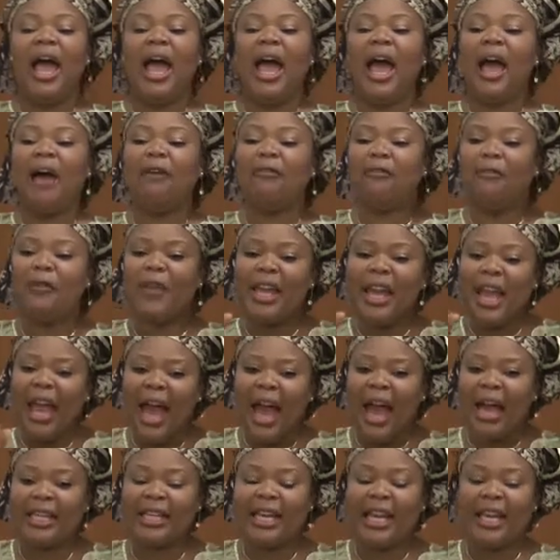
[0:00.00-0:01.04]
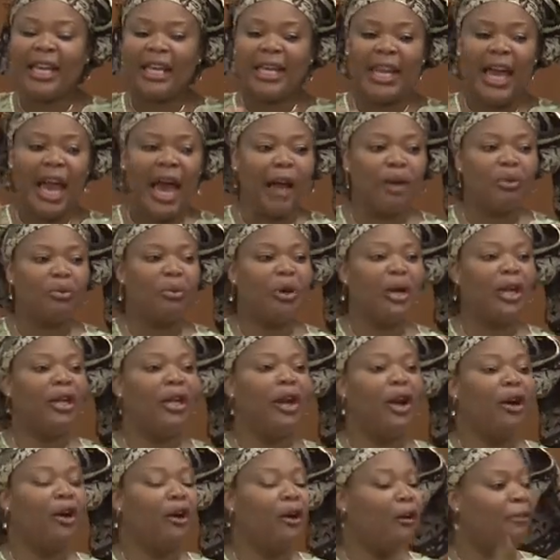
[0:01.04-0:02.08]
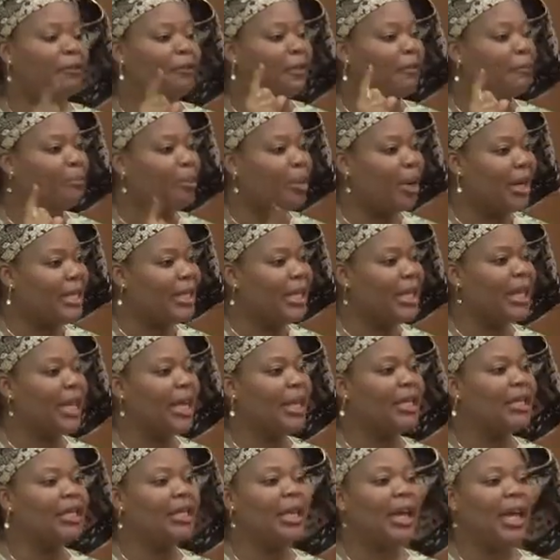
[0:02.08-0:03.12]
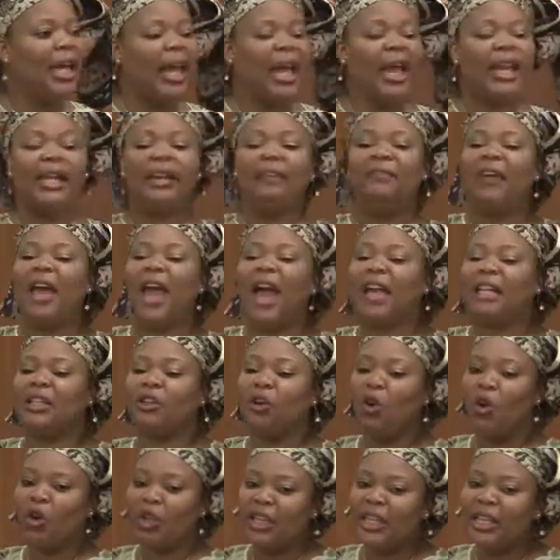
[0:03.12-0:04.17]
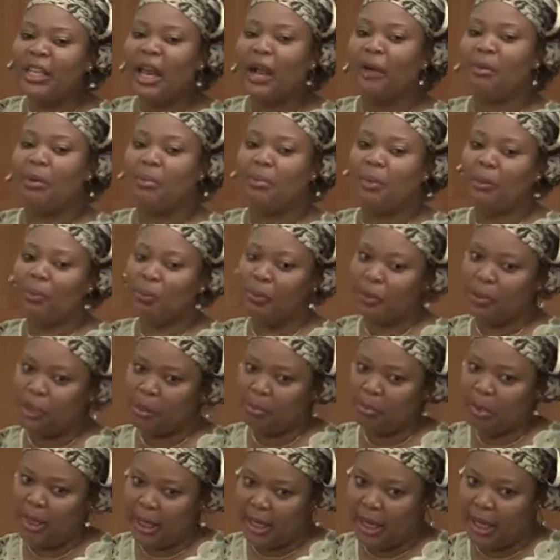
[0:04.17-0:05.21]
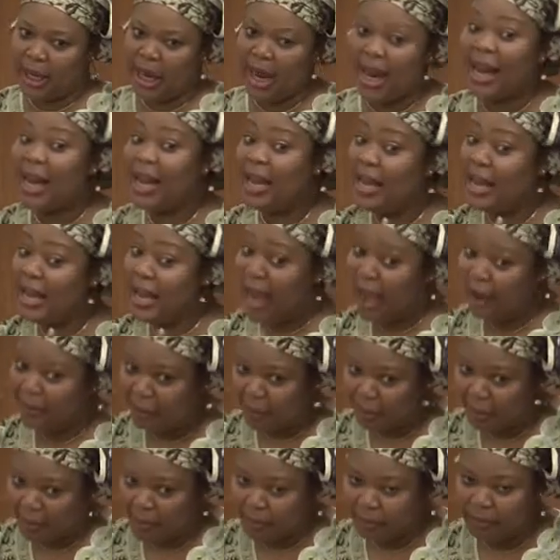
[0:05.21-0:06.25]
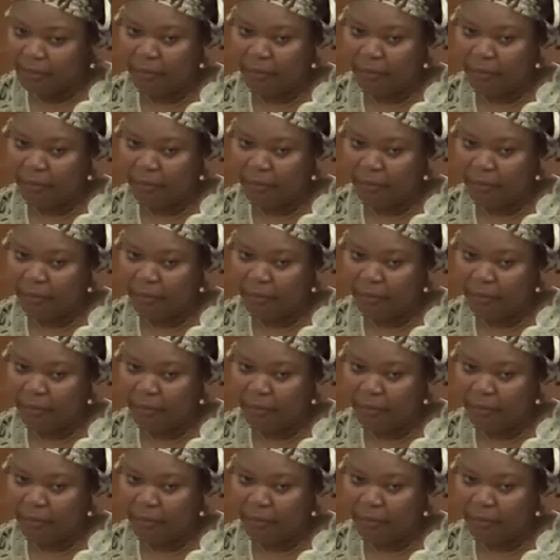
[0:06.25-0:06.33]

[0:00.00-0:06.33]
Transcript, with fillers: have we had a gathering of the presidents and they've had ordinary people speak. Never.